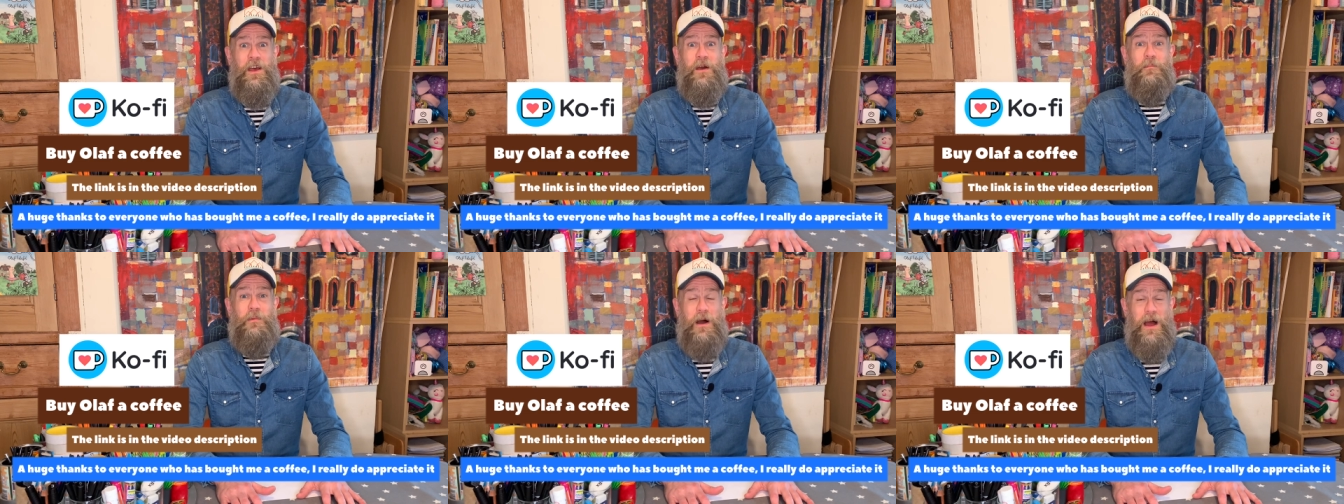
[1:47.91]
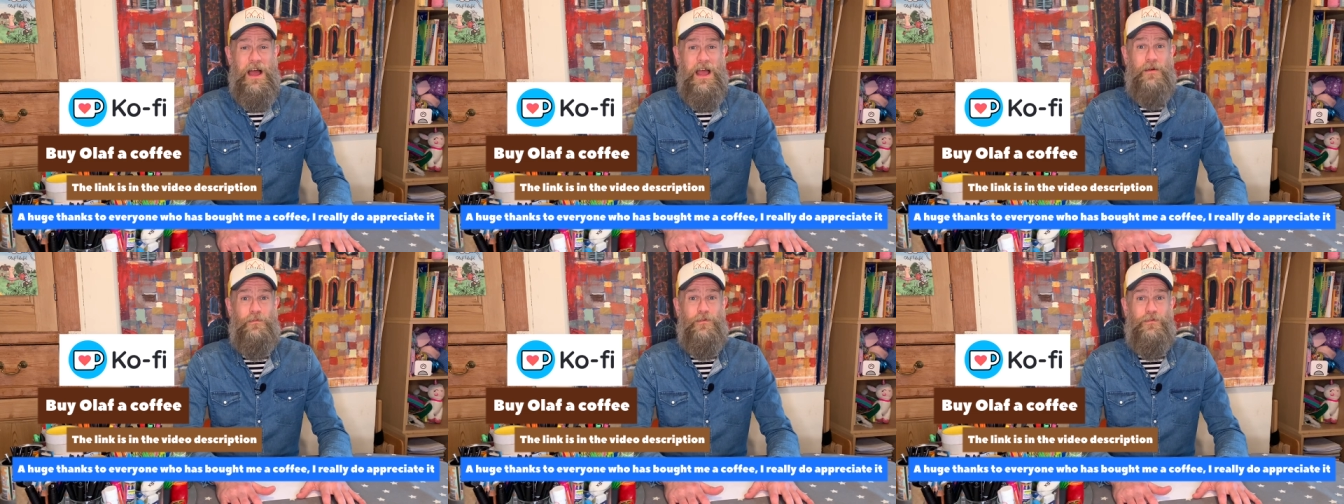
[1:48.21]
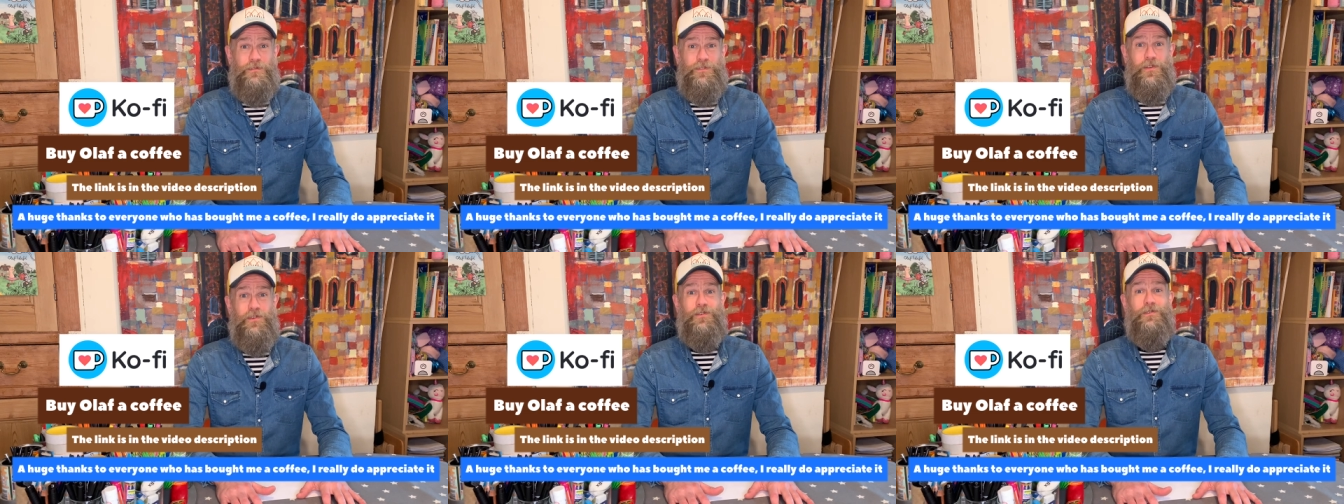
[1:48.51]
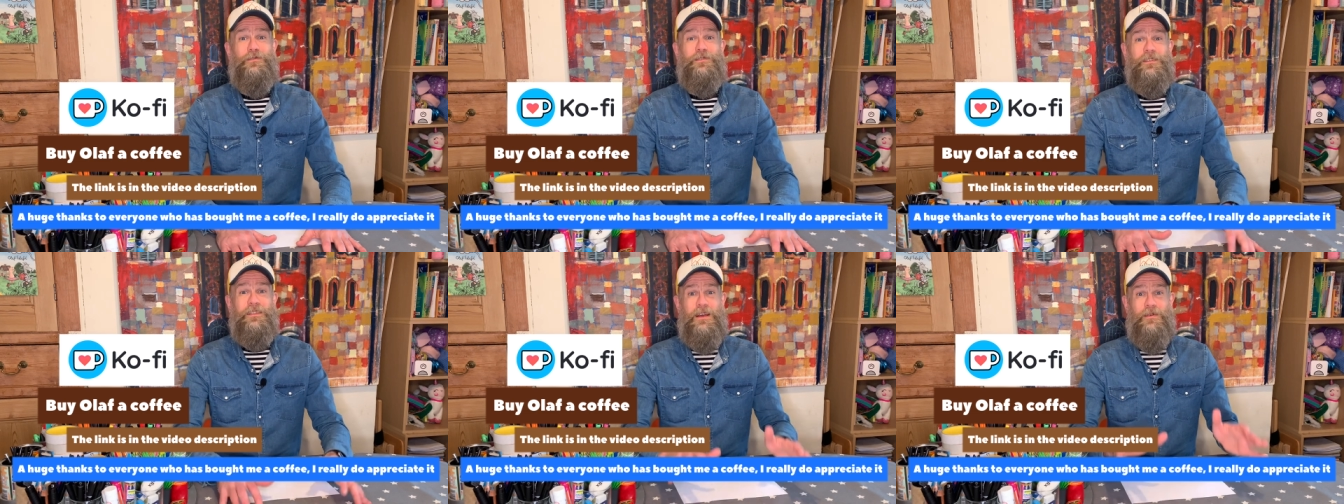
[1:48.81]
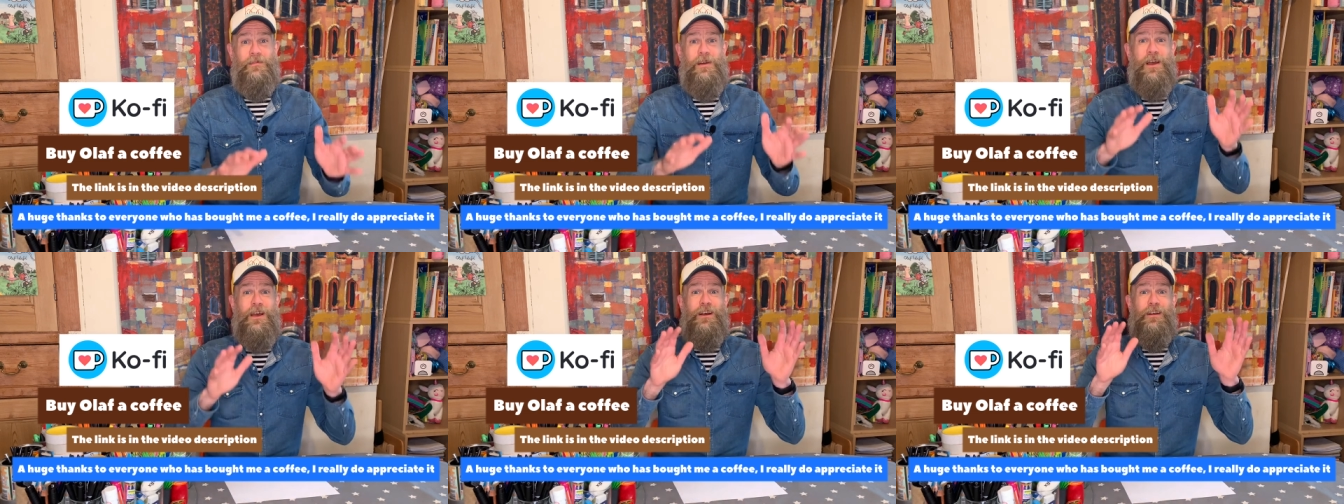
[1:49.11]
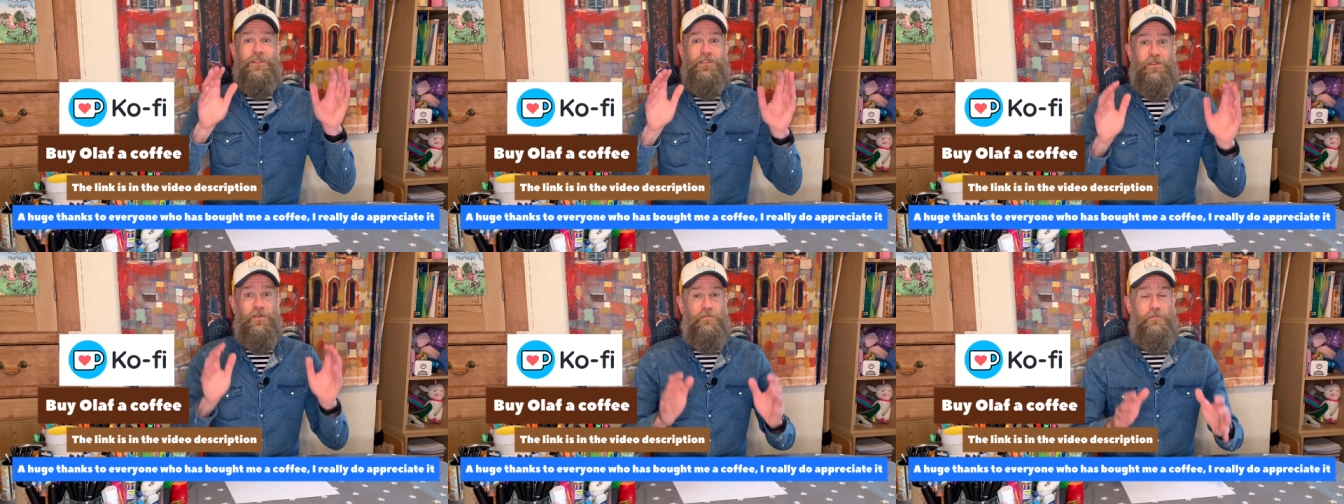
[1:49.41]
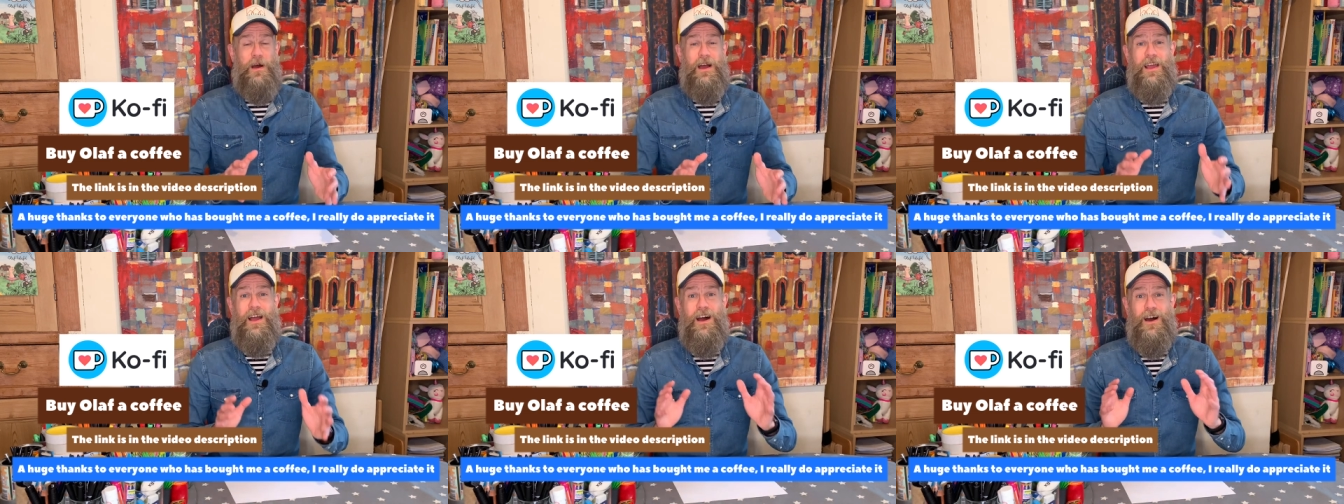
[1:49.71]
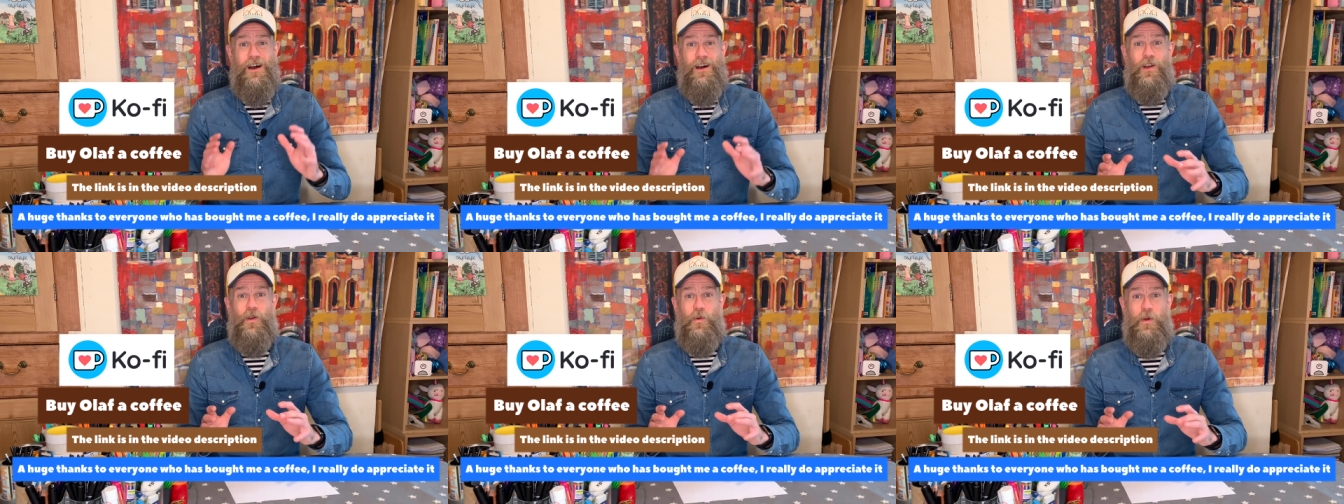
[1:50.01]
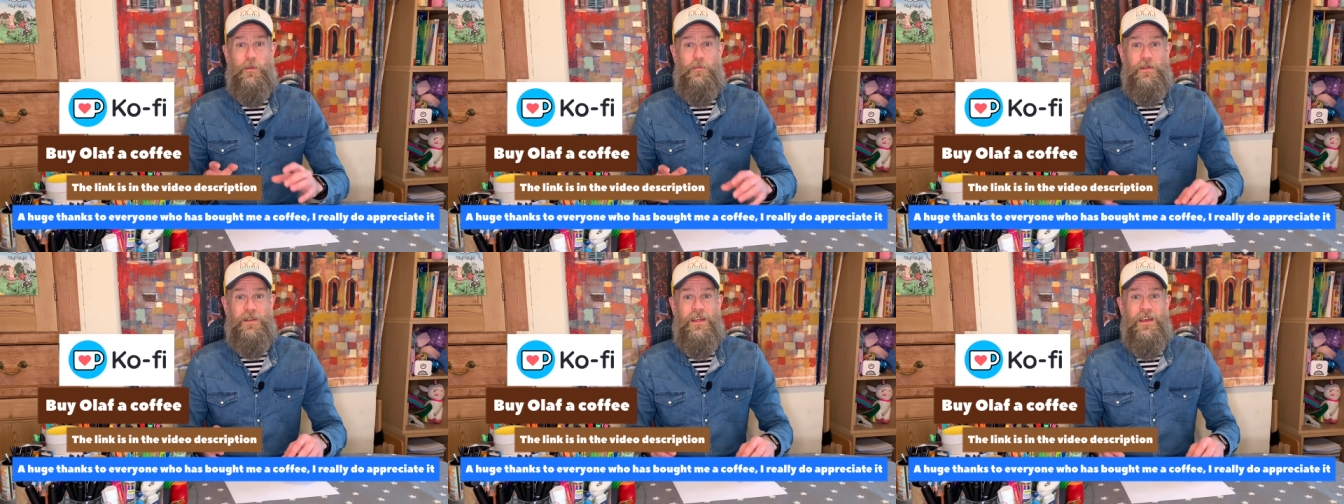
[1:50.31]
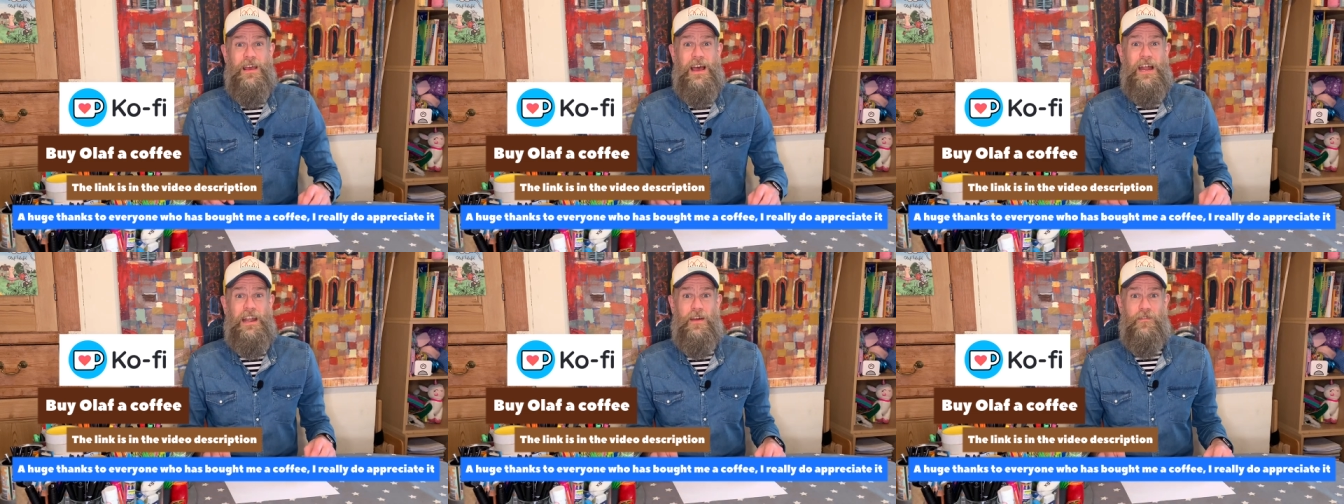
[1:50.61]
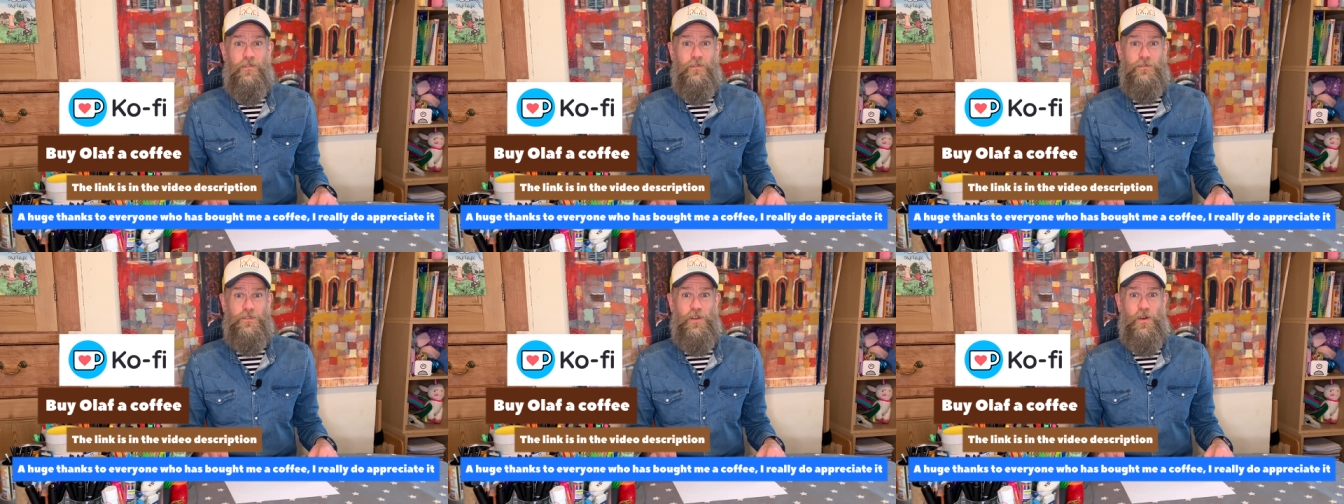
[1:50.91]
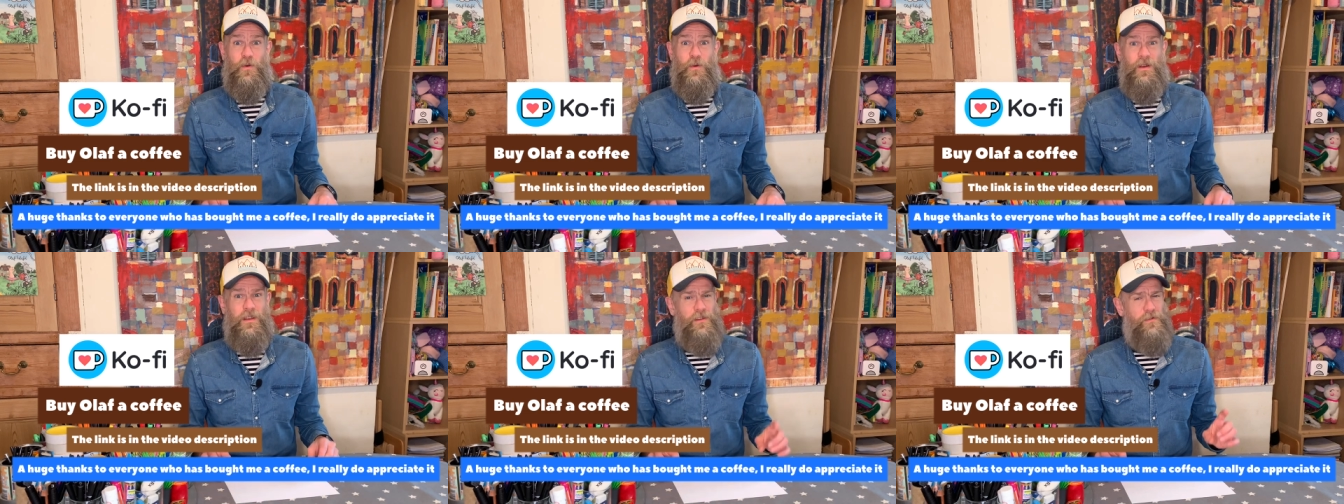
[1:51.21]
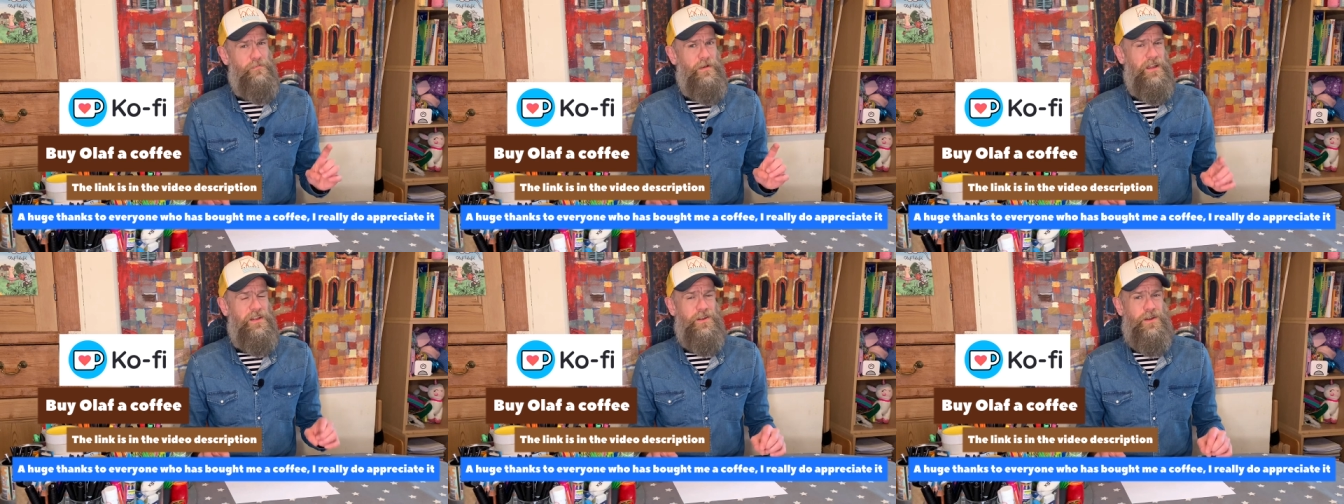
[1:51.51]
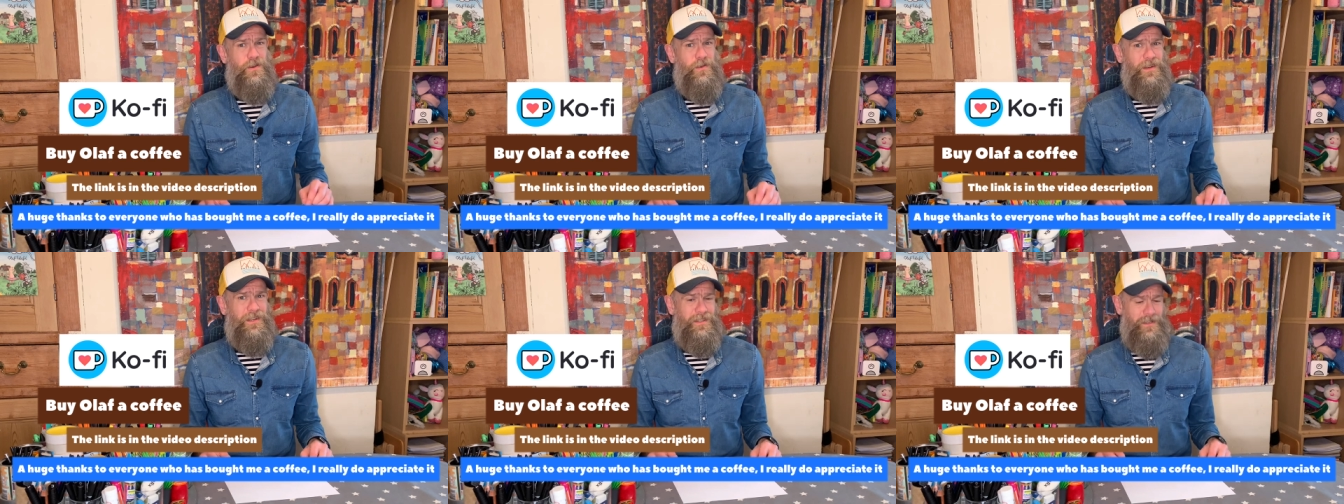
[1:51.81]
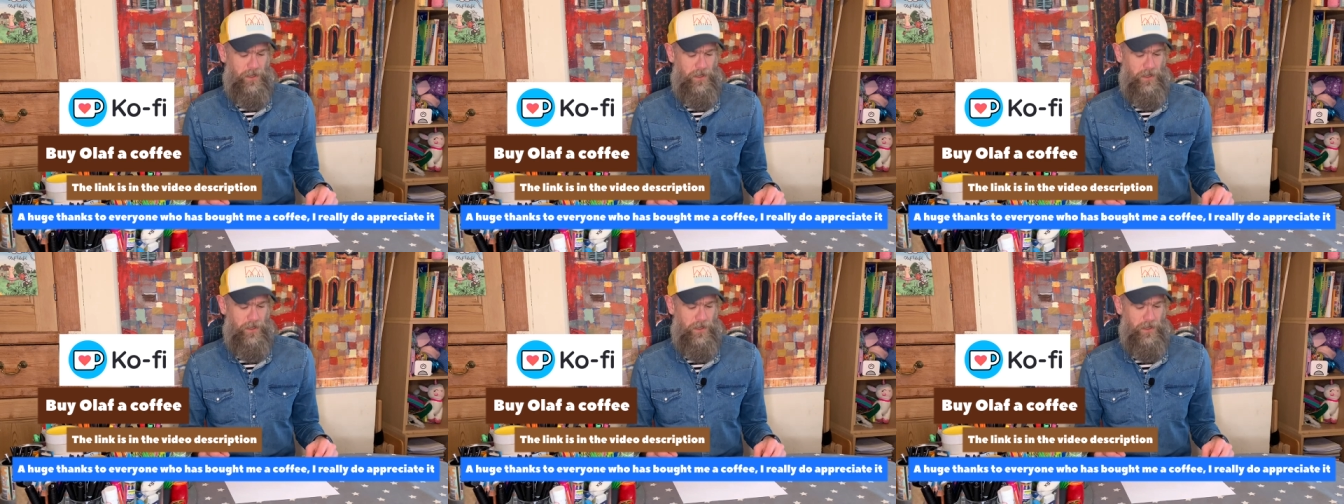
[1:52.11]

but I am also using them to buy art equipment, and I've also, you might notice,